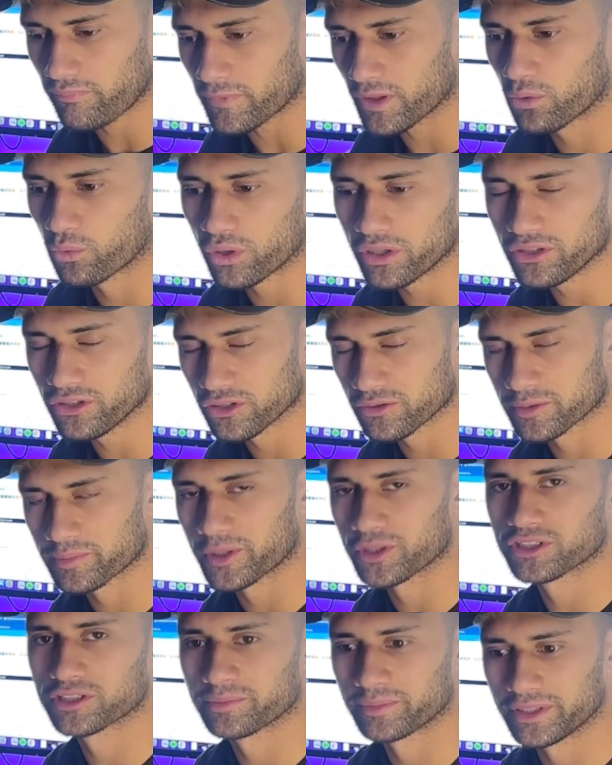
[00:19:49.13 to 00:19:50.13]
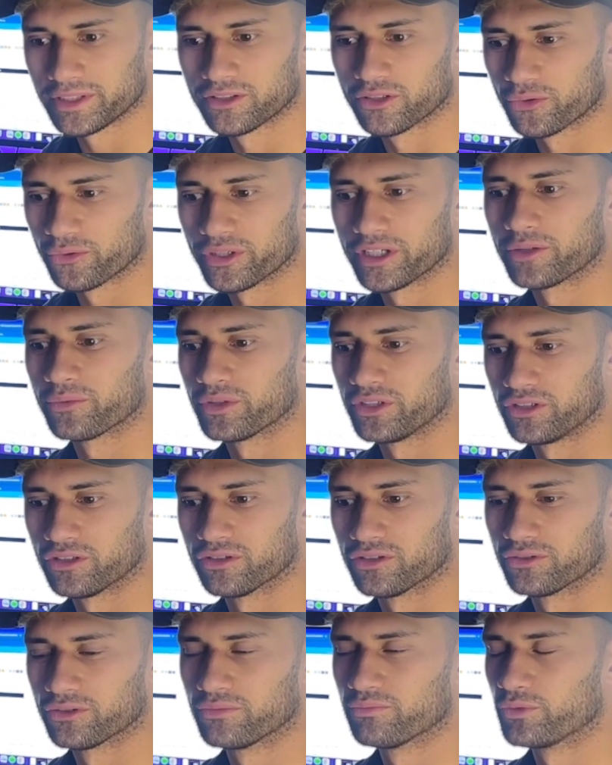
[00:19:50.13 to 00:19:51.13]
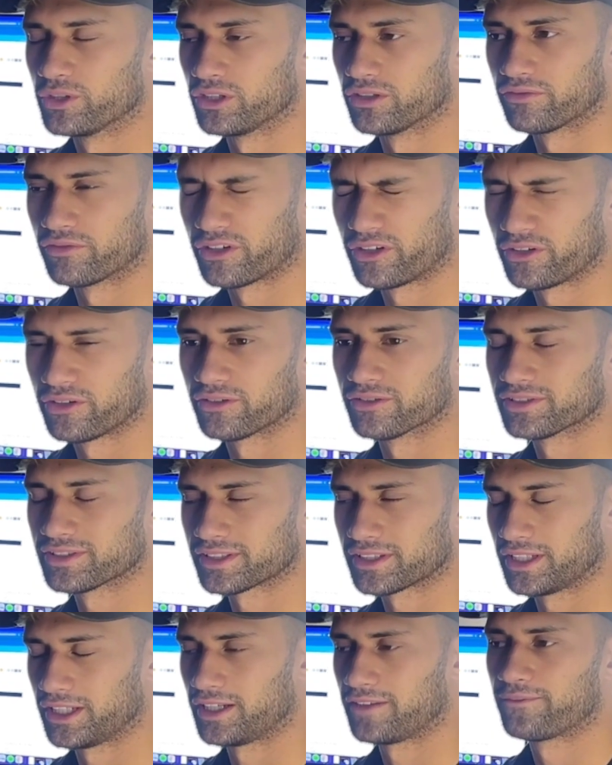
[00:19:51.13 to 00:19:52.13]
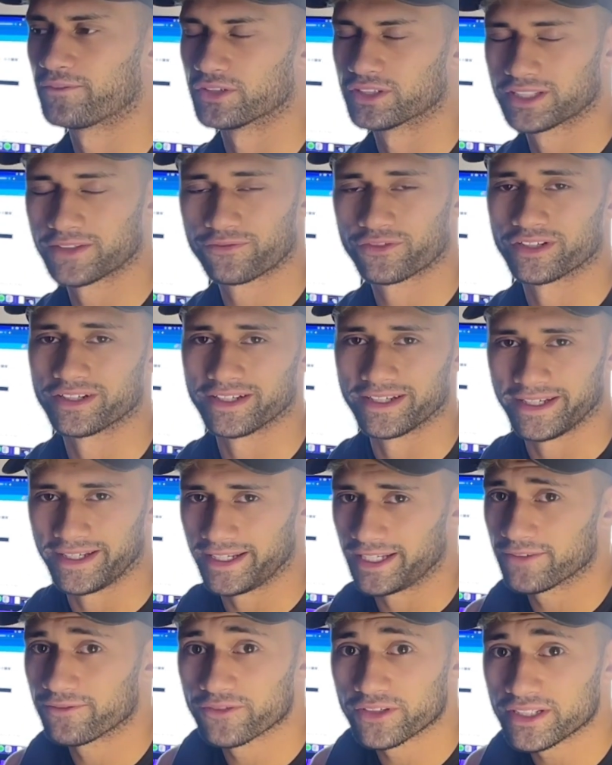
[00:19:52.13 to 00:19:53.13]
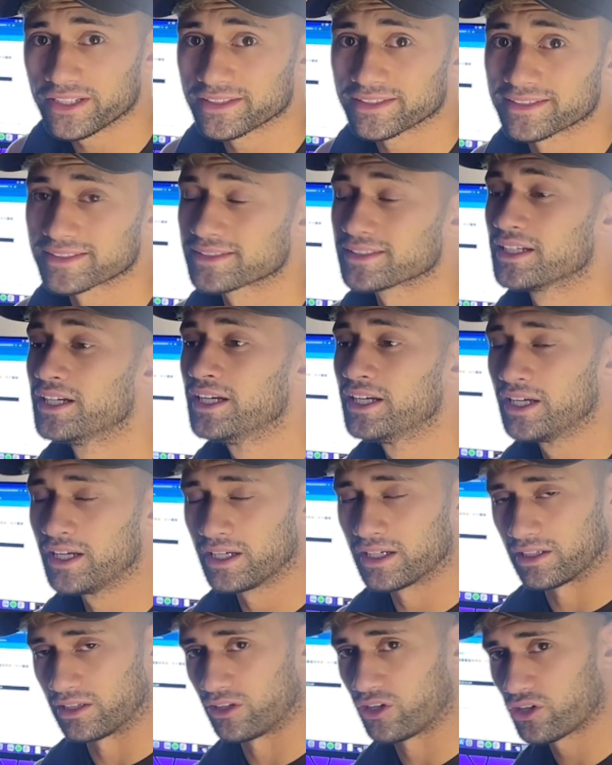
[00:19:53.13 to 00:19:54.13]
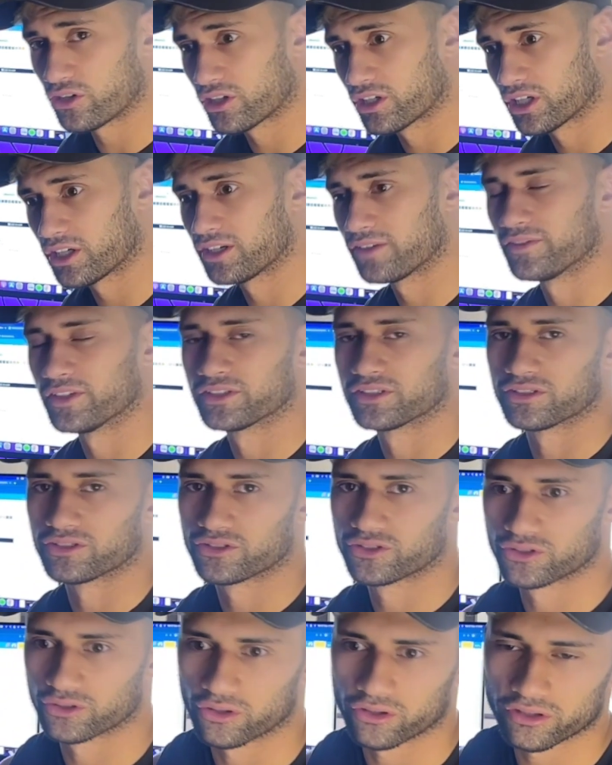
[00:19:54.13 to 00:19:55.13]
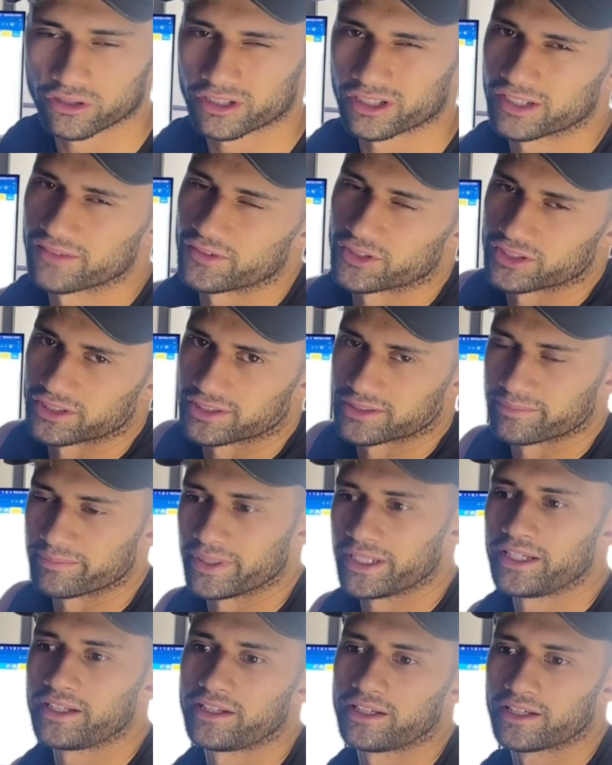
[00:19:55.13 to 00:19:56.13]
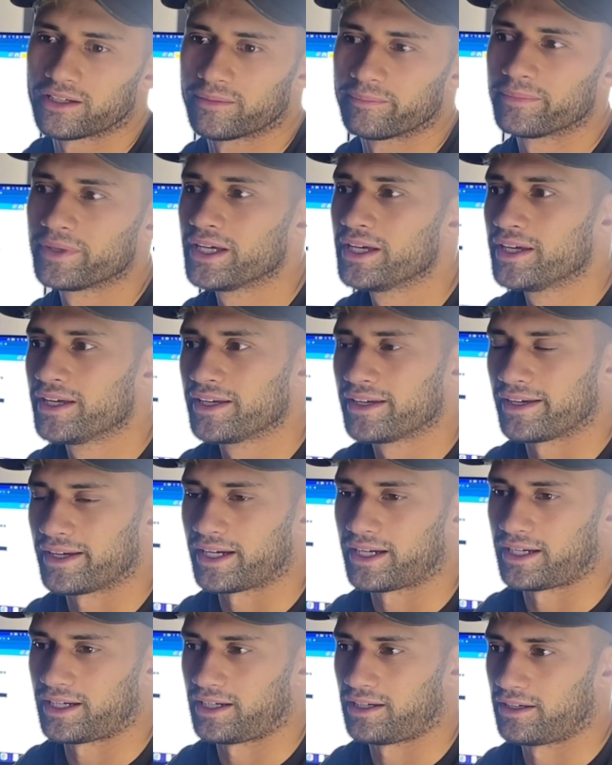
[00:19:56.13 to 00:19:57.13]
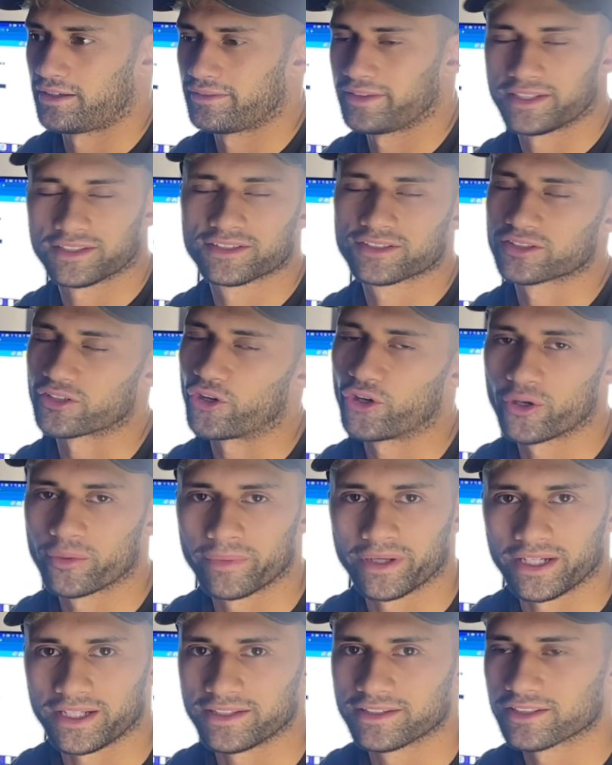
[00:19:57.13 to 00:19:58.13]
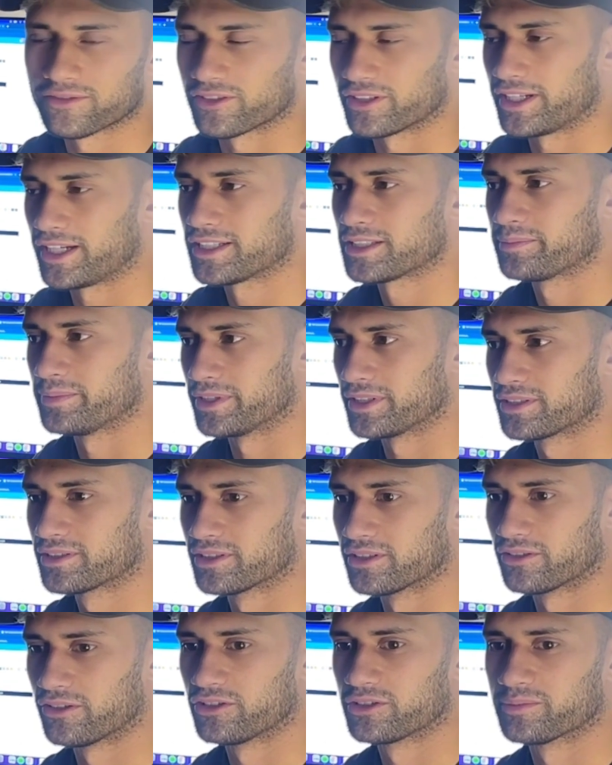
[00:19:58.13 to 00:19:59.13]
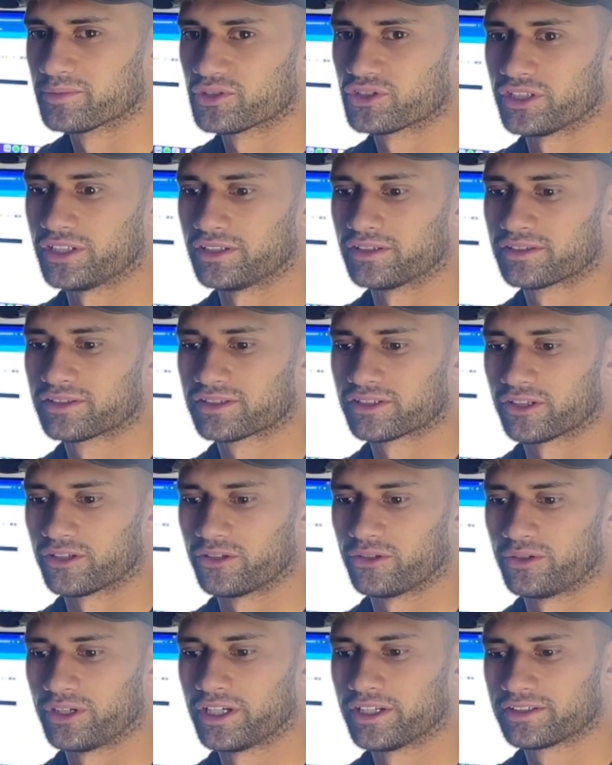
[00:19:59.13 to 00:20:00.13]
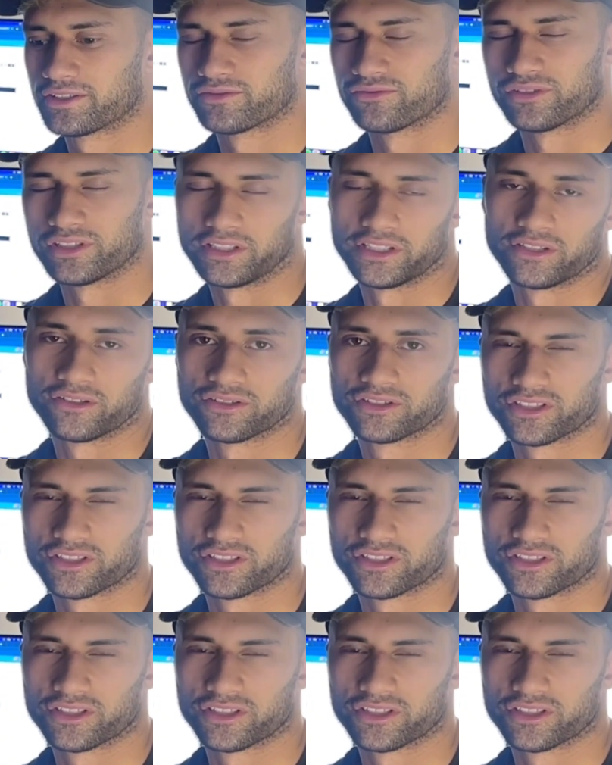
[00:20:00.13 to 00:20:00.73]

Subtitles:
what you're supposed to be doing when you're rowing or skiing for different efforts, longer versus shorter versus medium. There's so many different aspects to those machines, so it's really good